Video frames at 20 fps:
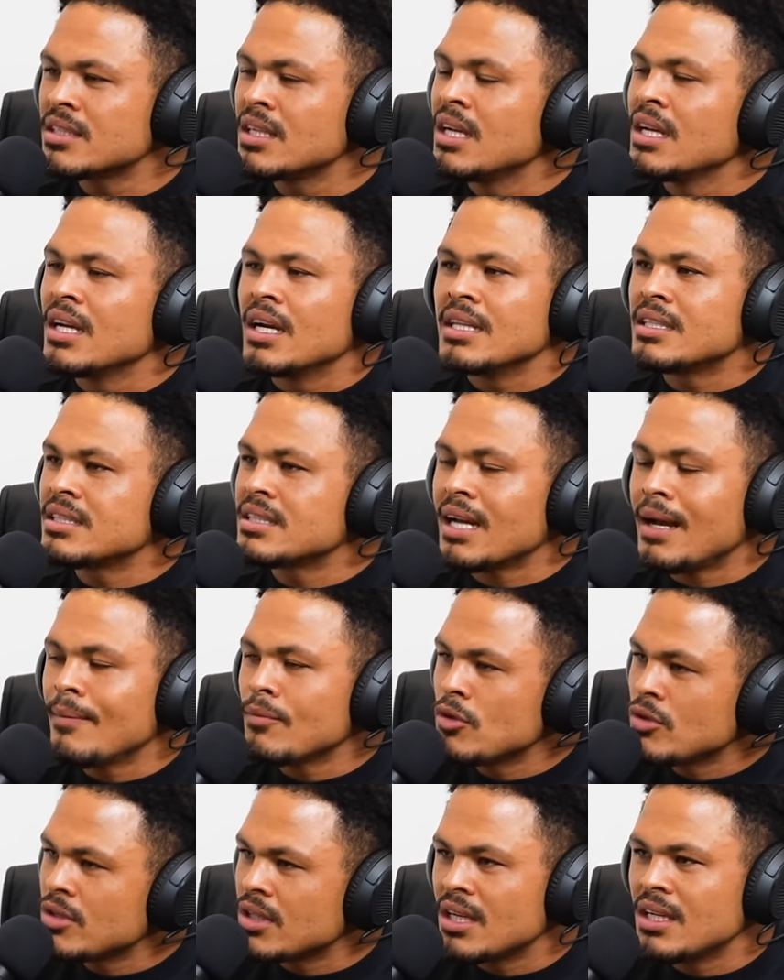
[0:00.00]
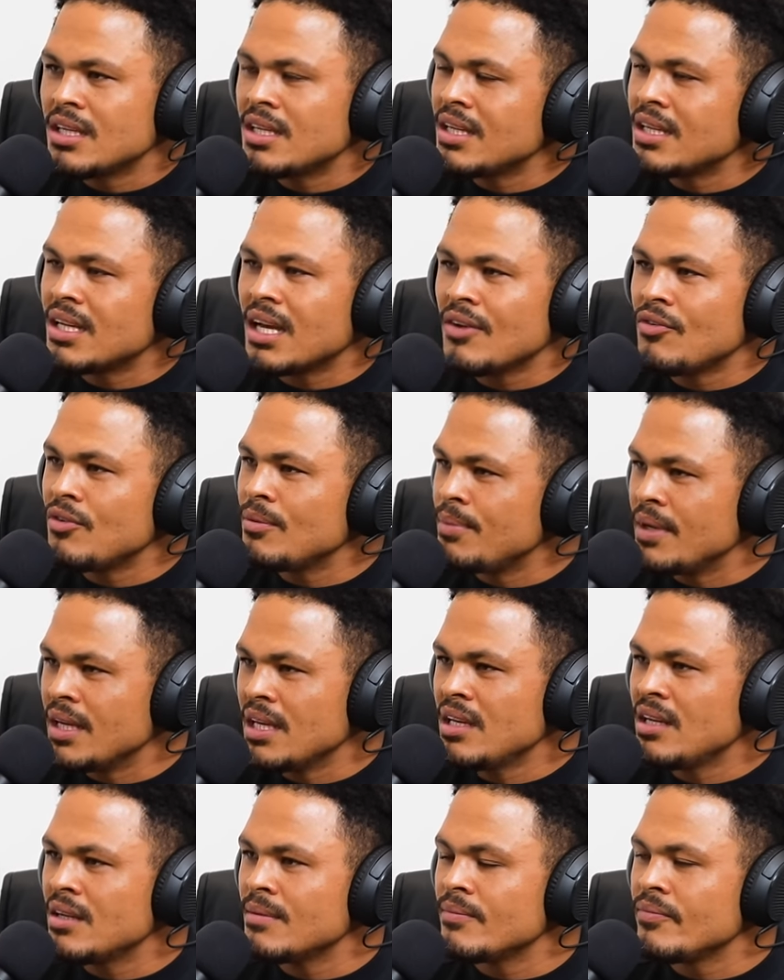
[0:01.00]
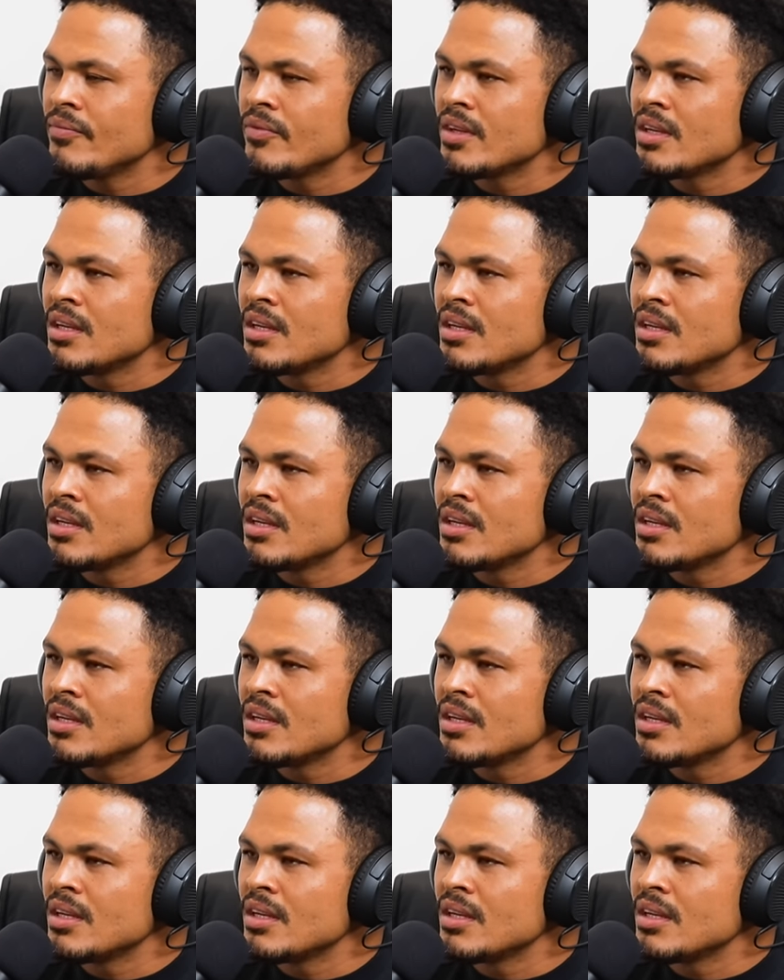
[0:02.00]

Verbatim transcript: Yeah. It's time to turn the knife and bury them.